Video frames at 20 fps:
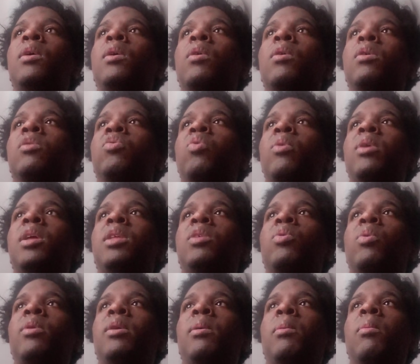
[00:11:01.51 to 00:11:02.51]
or
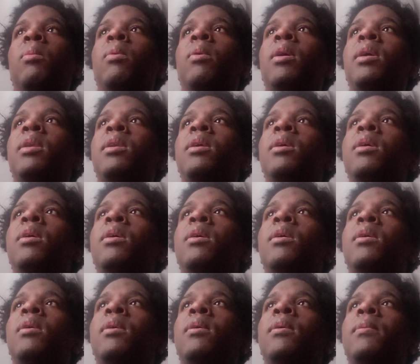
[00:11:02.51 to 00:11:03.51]
2021,
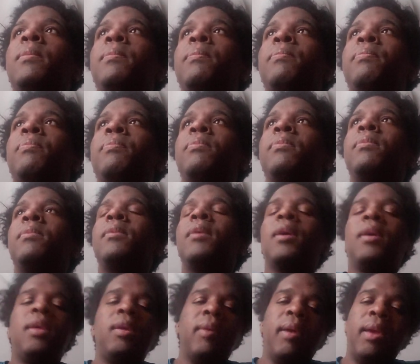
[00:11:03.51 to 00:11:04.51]

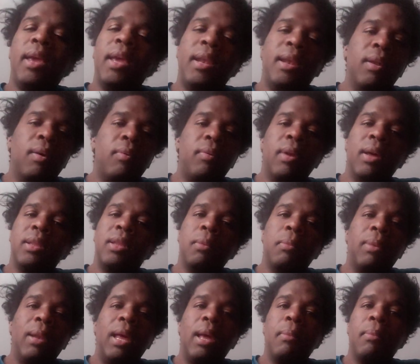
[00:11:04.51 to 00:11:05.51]
you ain't hitting on nothing,
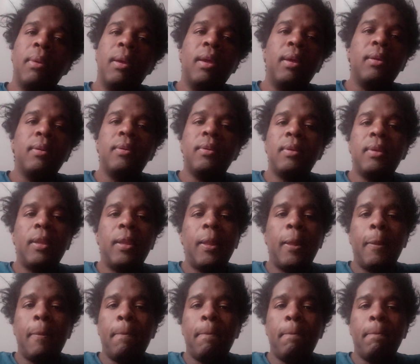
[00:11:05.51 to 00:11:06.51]
black man.
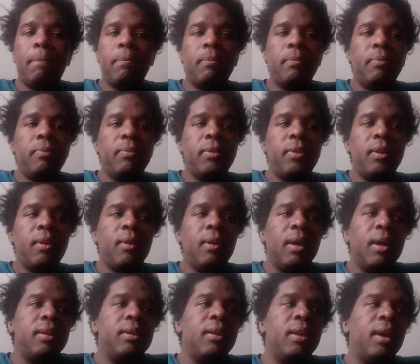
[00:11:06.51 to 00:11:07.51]

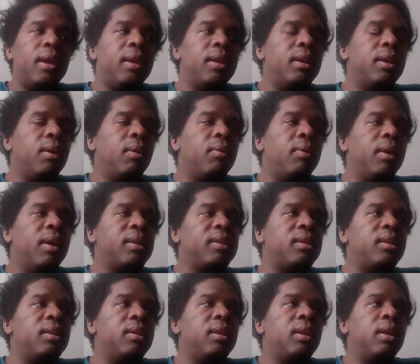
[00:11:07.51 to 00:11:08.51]
You're not hitting on
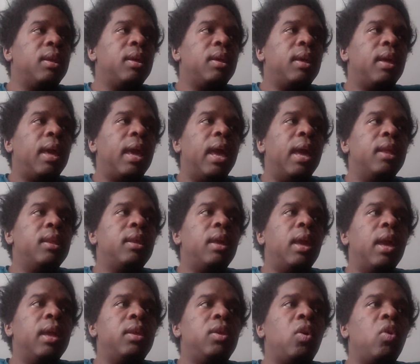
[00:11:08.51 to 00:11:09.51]
nothing, and
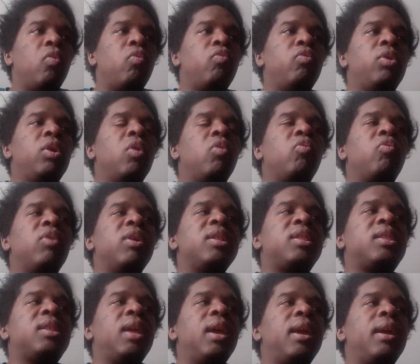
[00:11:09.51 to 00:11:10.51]
you're
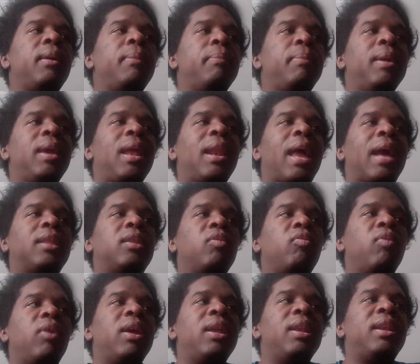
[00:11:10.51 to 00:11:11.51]
risking being like the
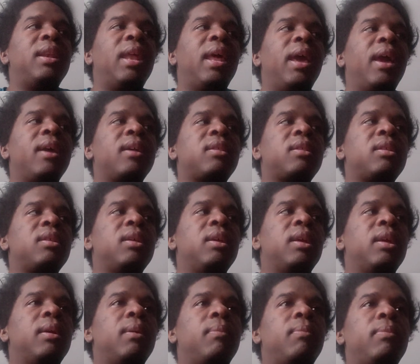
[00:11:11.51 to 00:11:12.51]
rednecks,
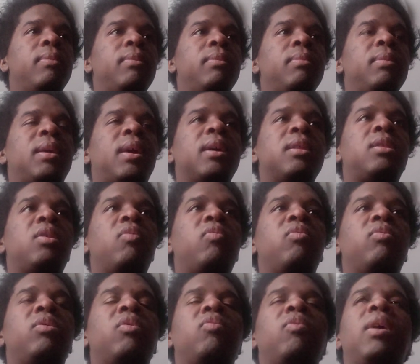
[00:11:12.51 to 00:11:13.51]
because the
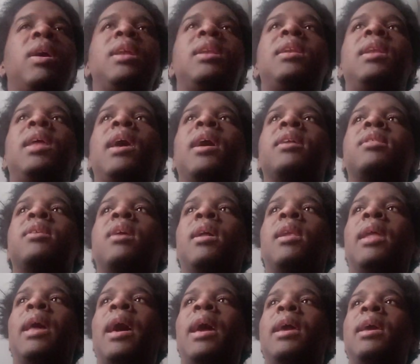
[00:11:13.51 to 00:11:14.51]
rednecks are
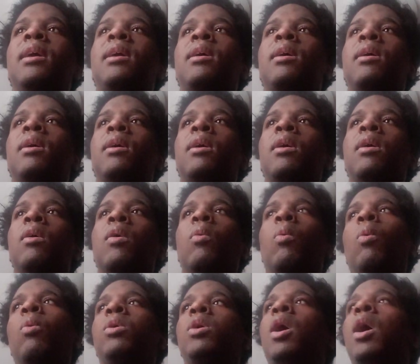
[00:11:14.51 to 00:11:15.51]
like,
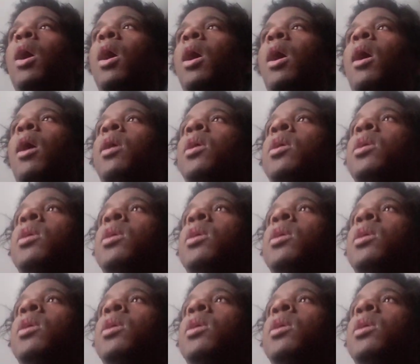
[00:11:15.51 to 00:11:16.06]
well, yeah,